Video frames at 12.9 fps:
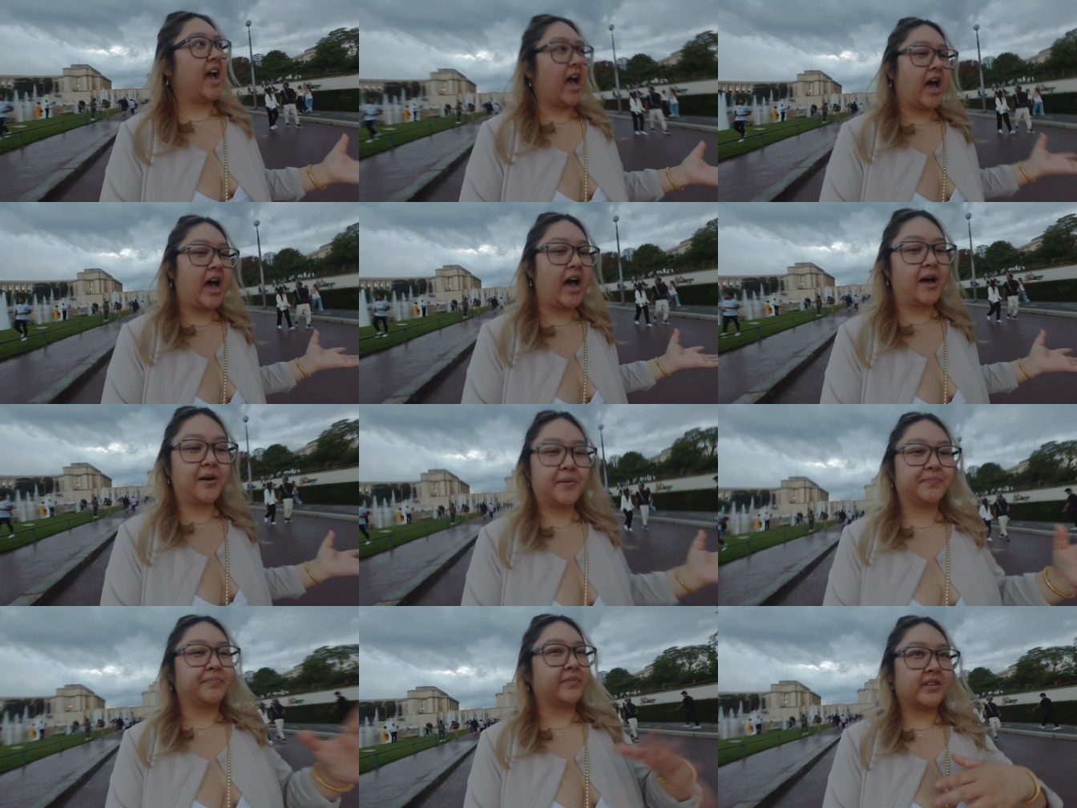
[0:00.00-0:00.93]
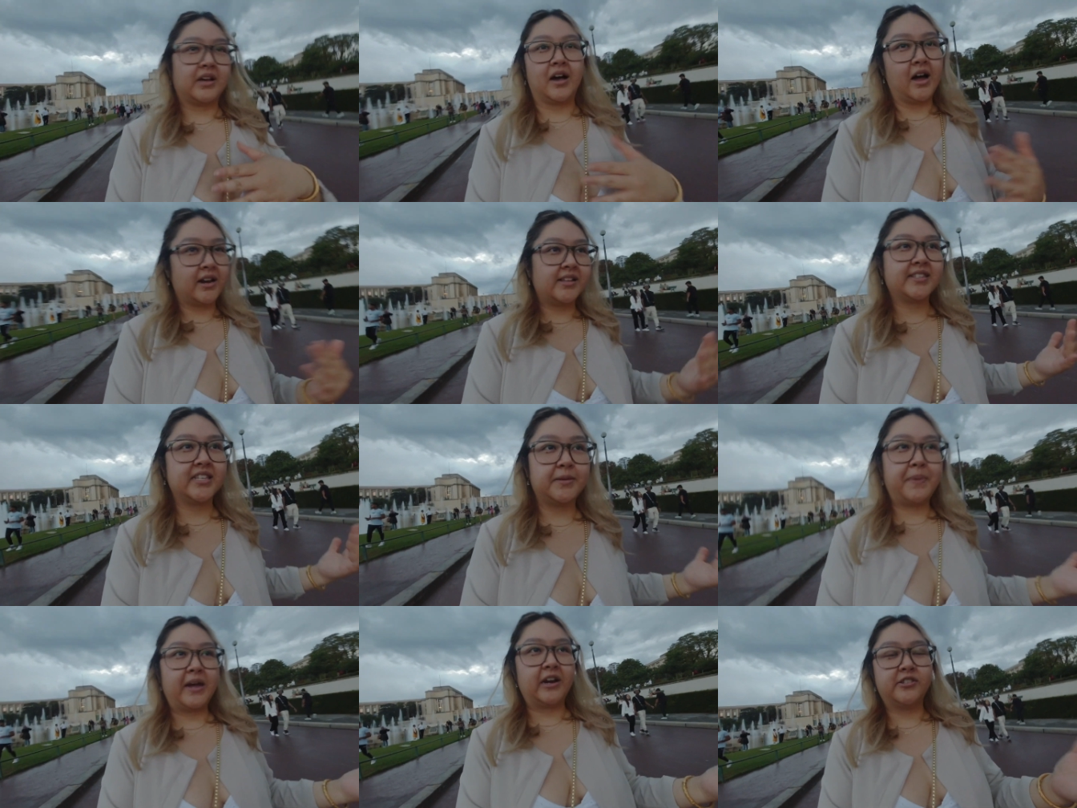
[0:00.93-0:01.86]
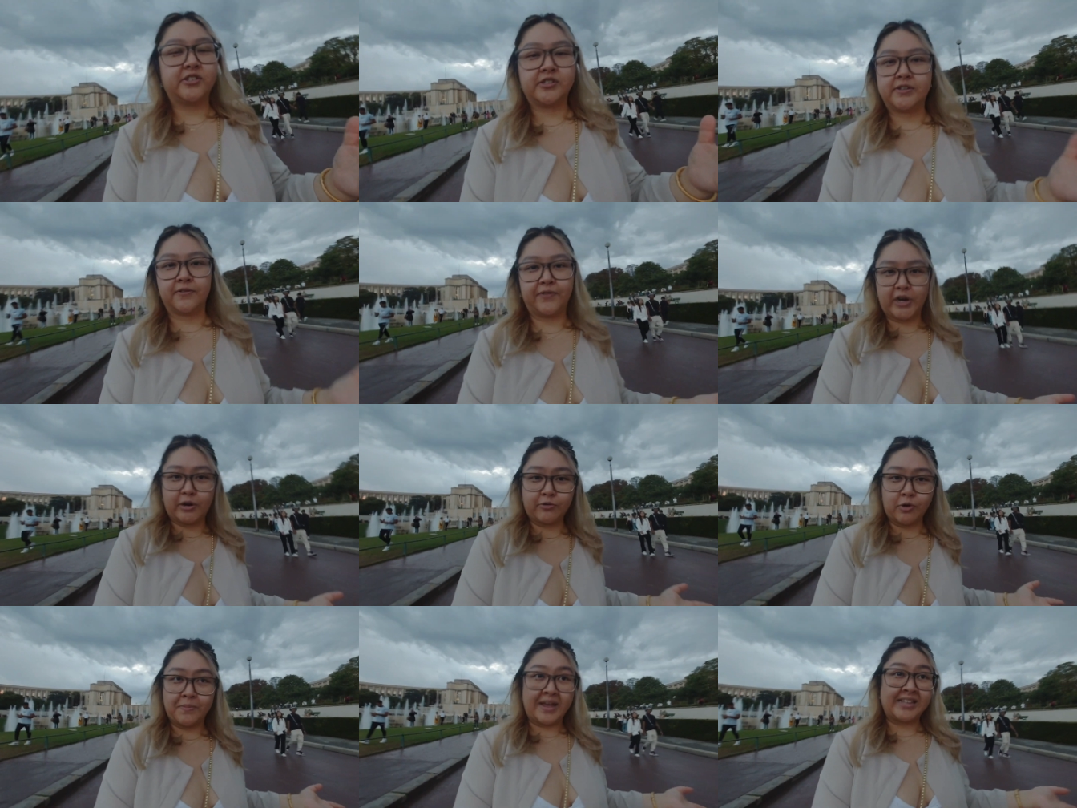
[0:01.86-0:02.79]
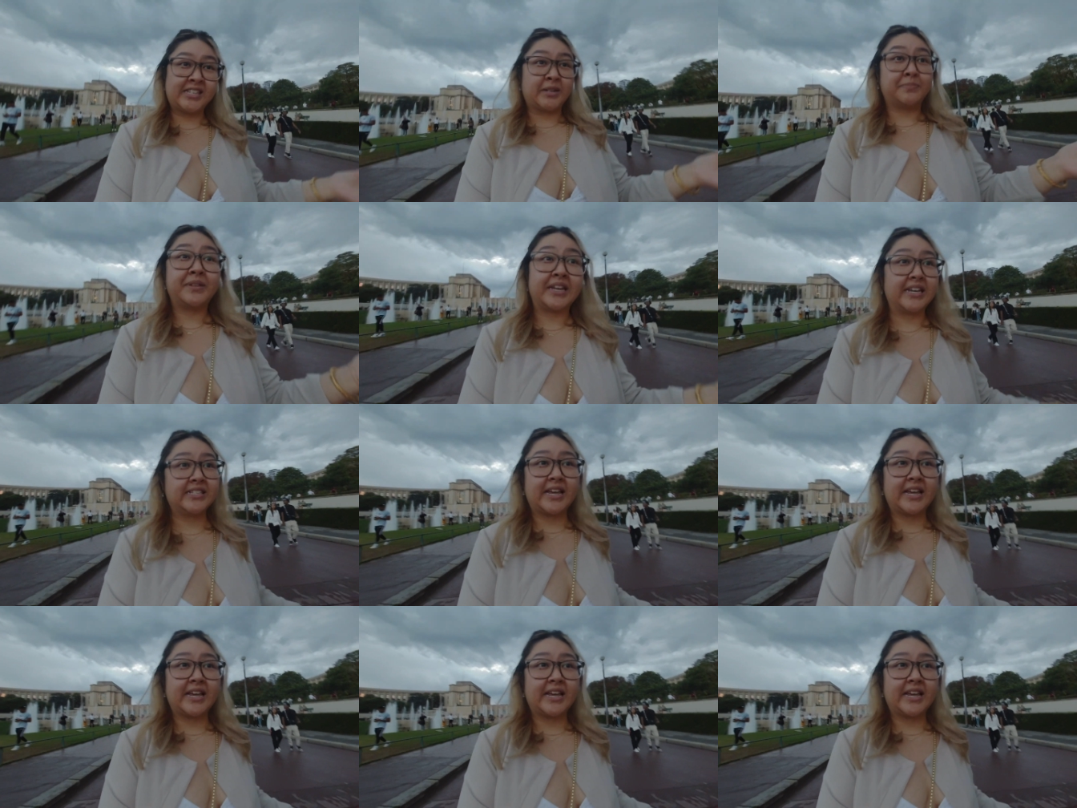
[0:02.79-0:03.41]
Um, honestly, Paris is just a very romantic place.